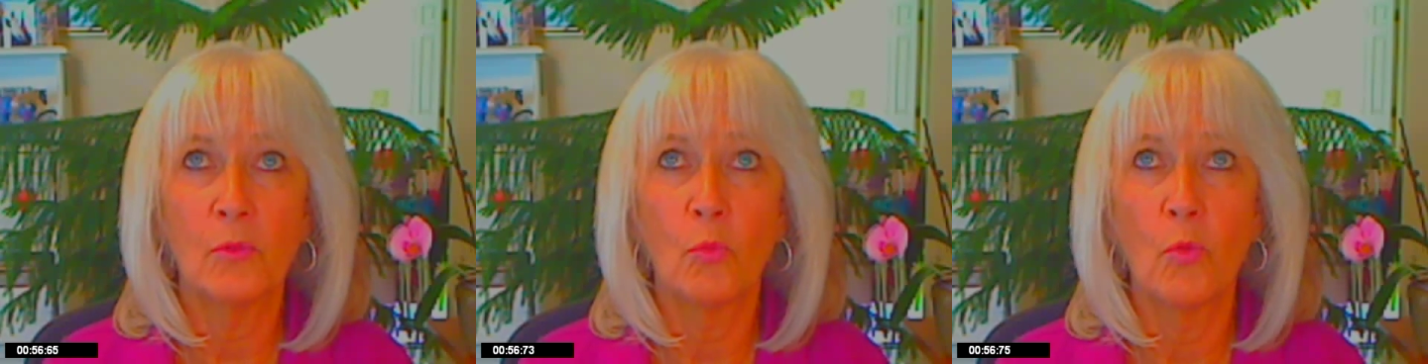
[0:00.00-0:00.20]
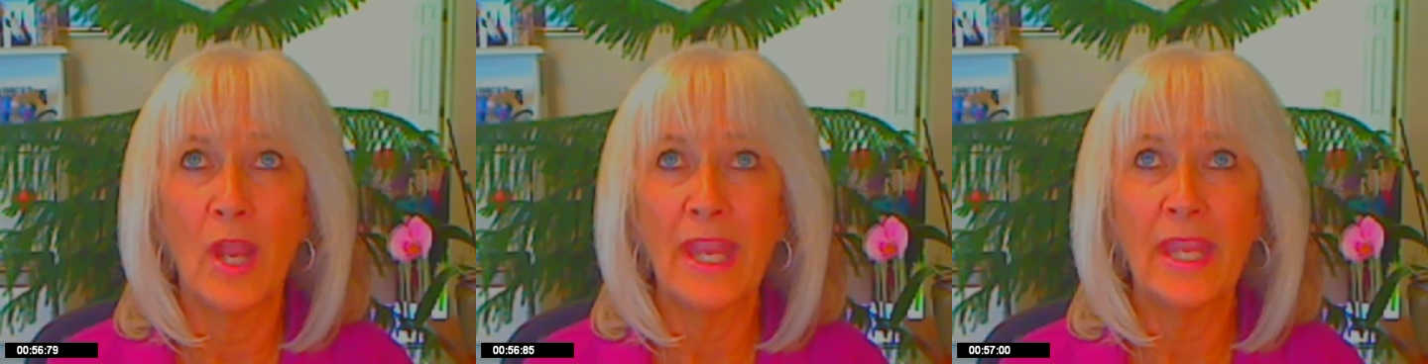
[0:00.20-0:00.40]

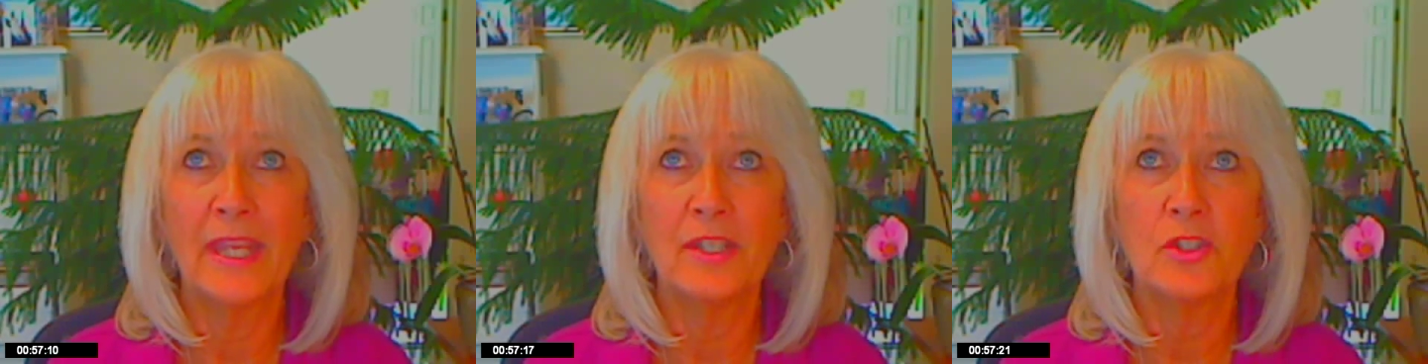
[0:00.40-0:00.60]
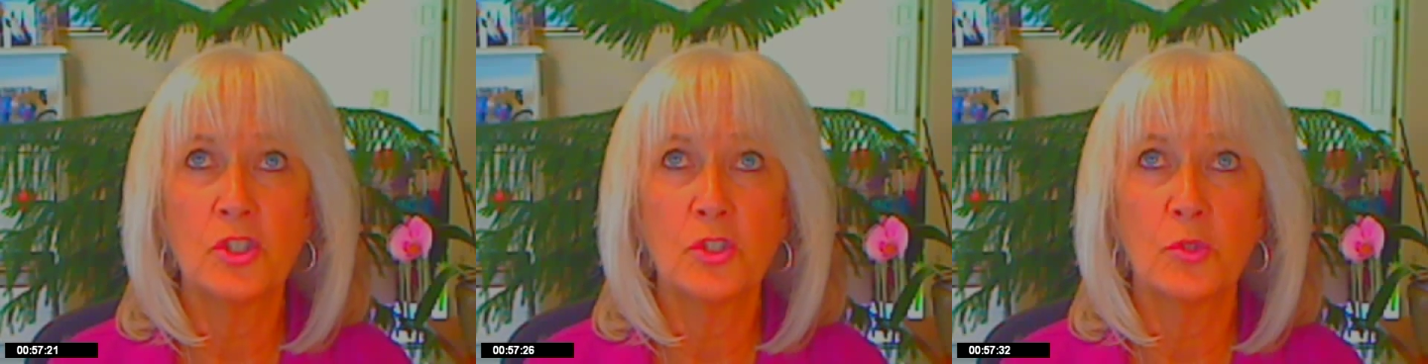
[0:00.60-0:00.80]

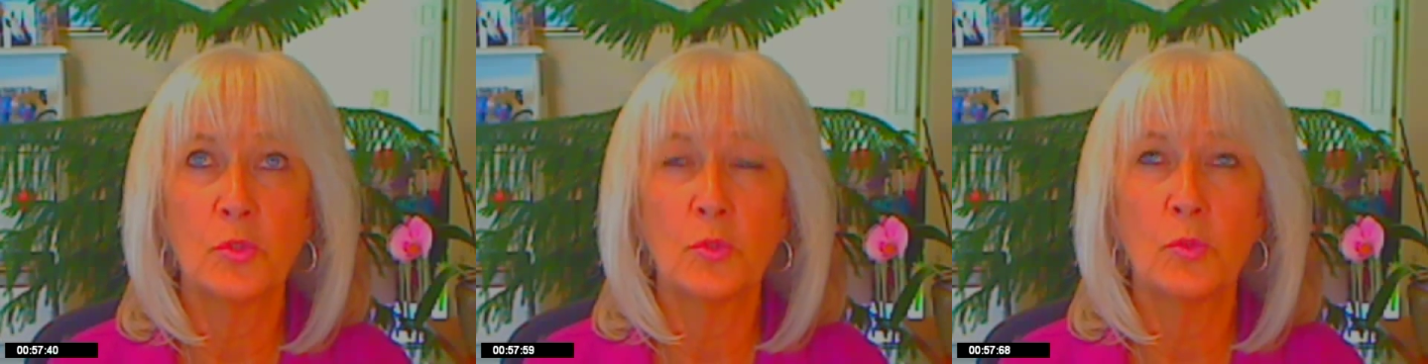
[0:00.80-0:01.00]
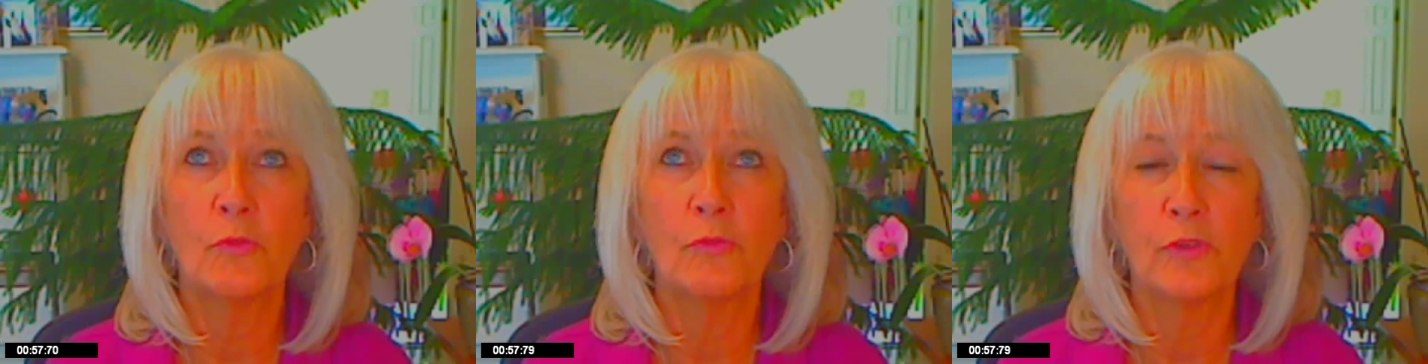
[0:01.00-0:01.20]
way
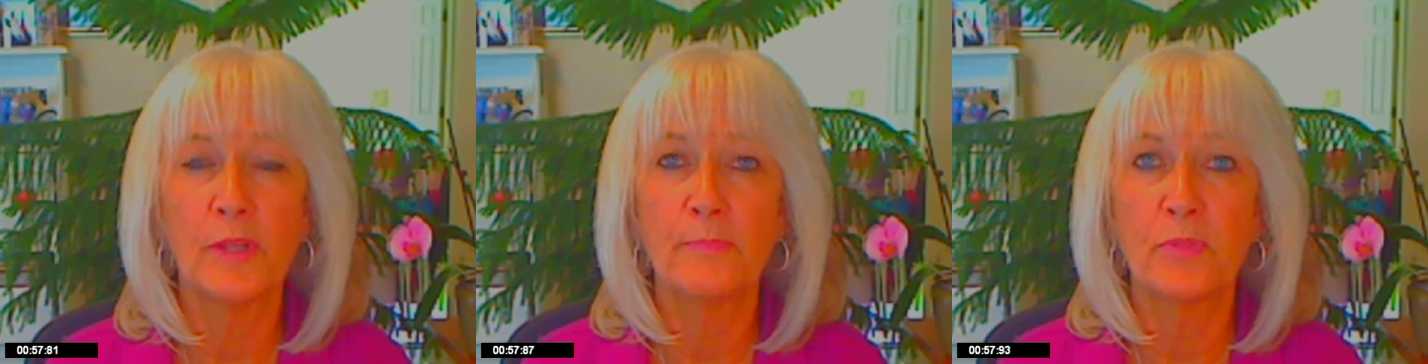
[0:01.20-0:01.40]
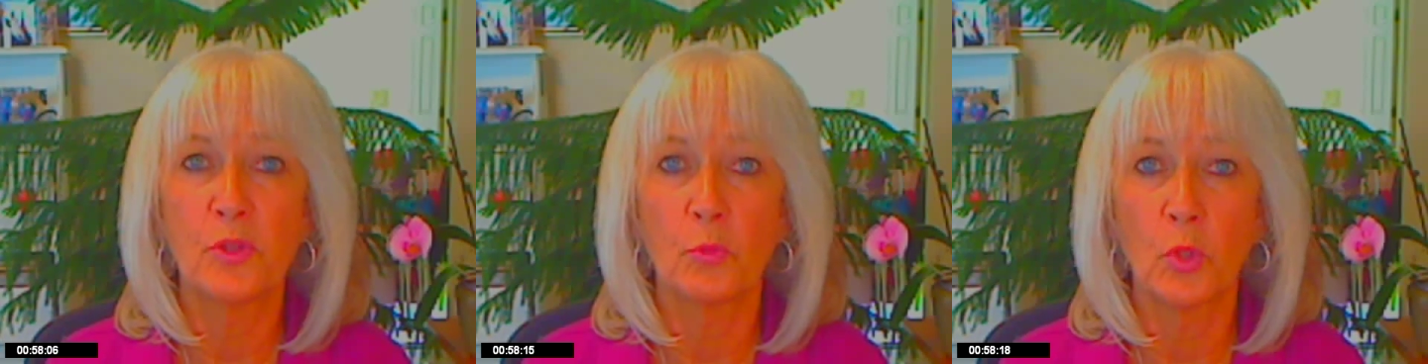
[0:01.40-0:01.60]
to
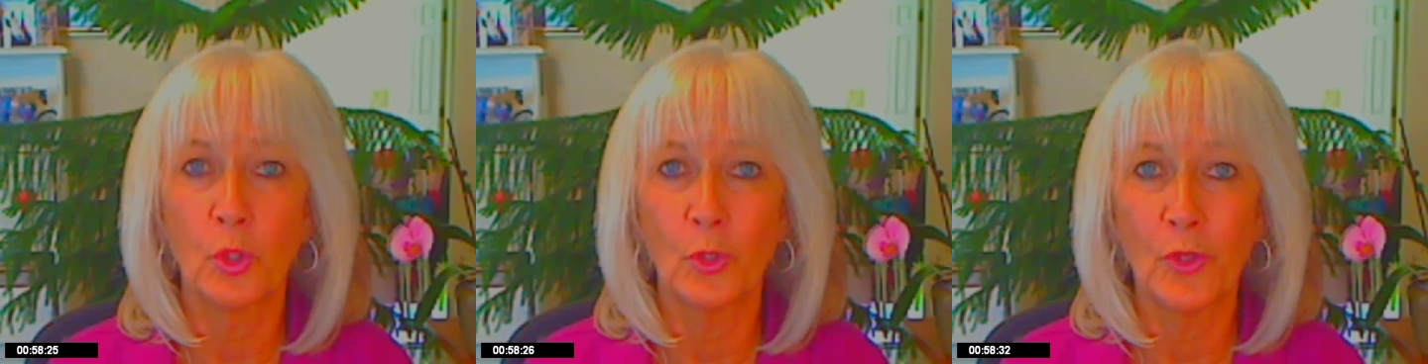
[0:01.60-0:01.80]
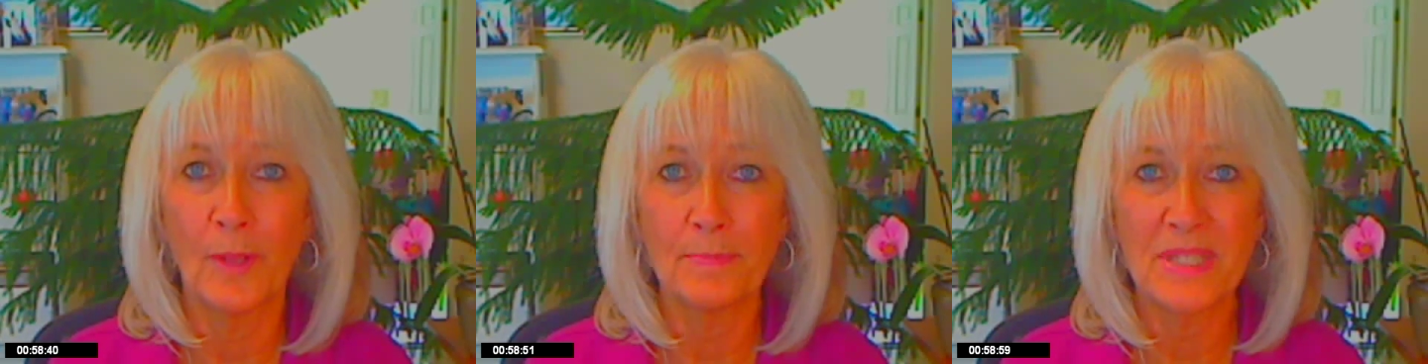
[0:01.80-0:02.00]
flip the
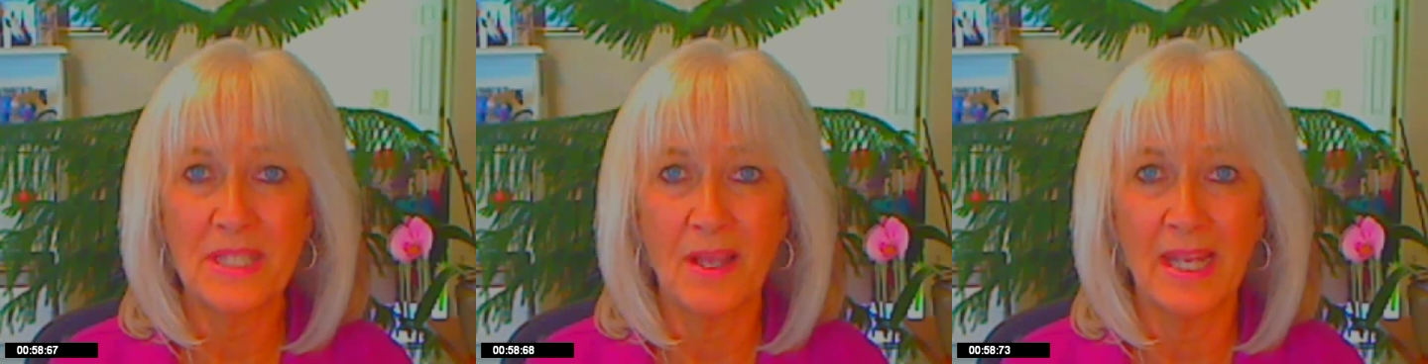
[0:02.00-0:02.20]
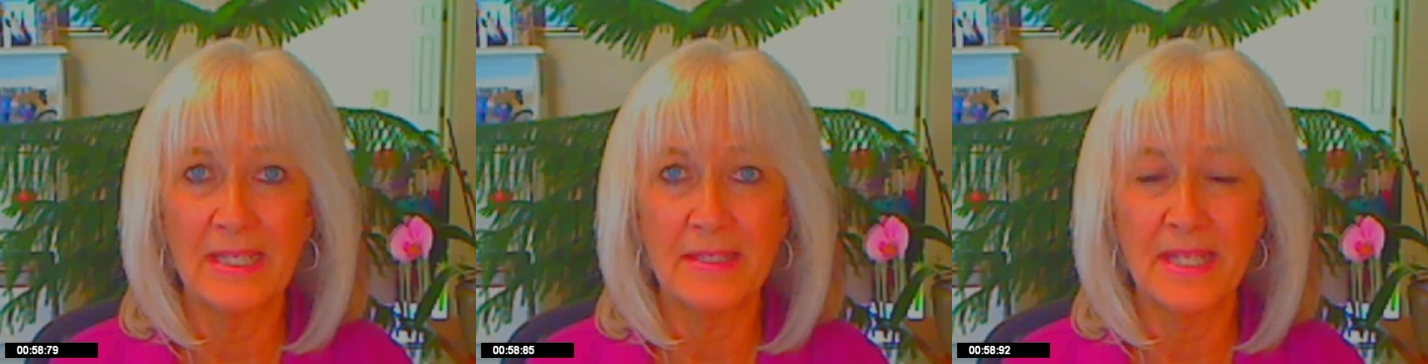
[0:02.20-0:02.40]
world
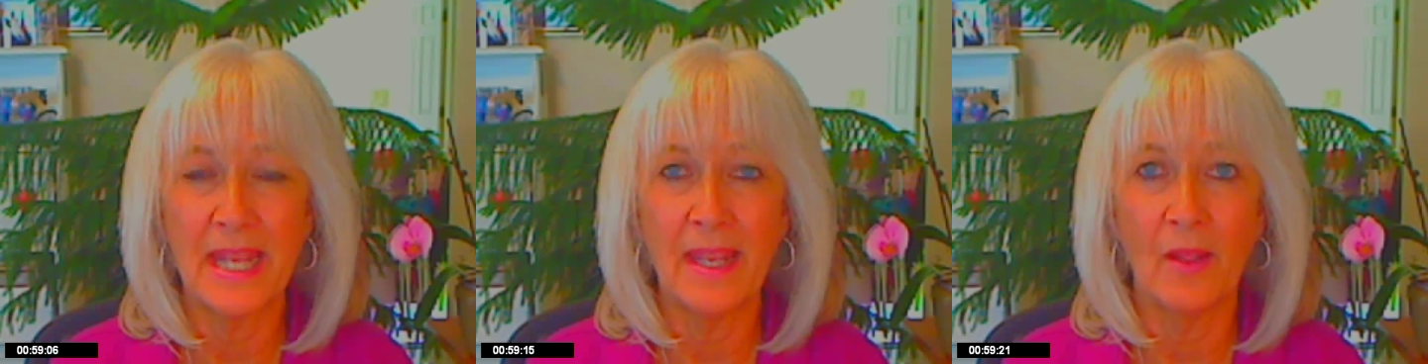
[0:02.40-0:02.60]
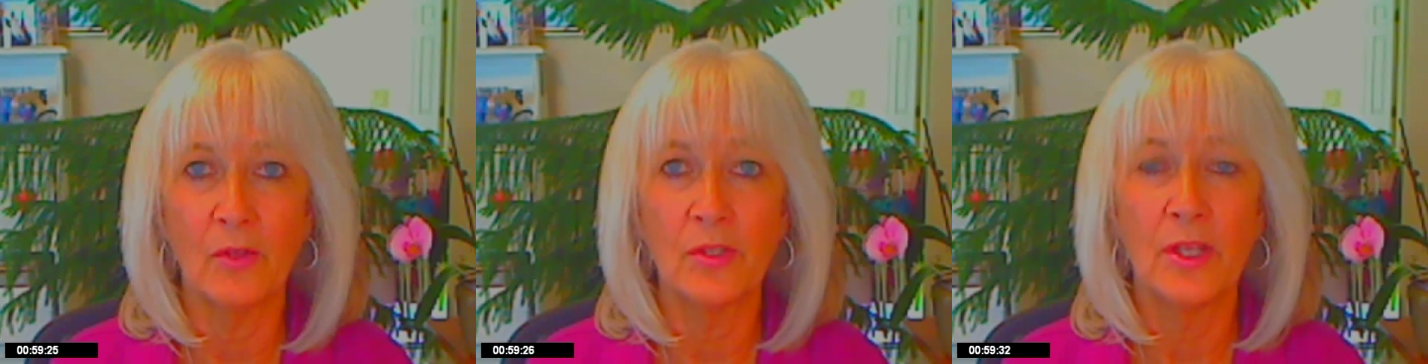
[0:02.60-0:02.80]
upside
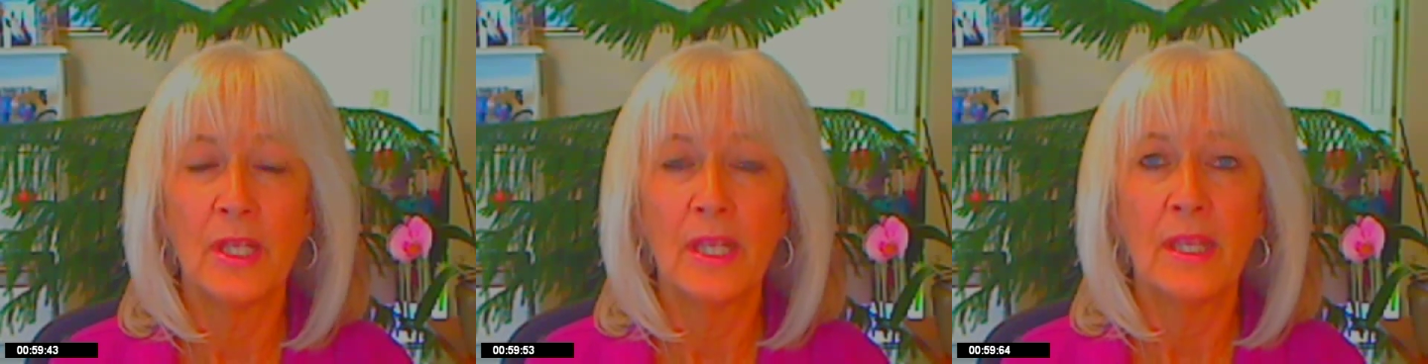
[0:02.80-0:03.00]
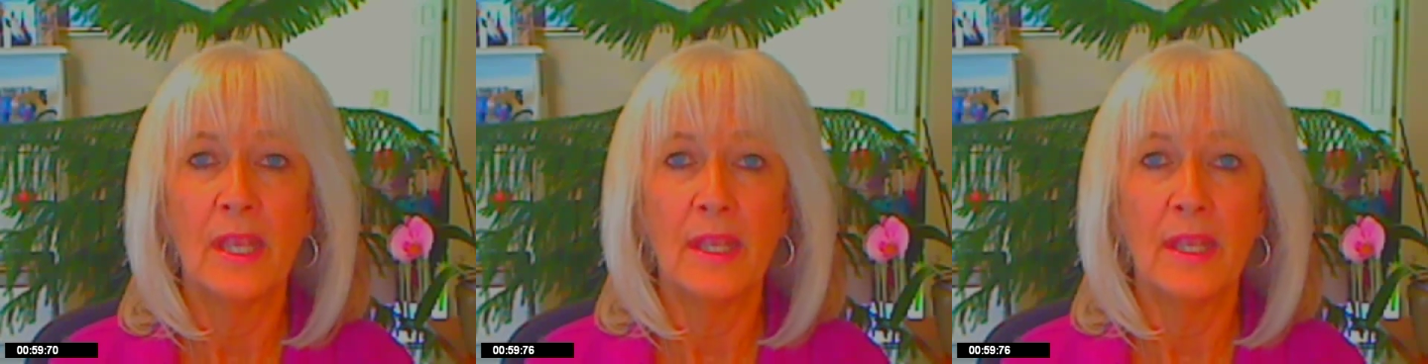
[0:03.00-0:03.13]
down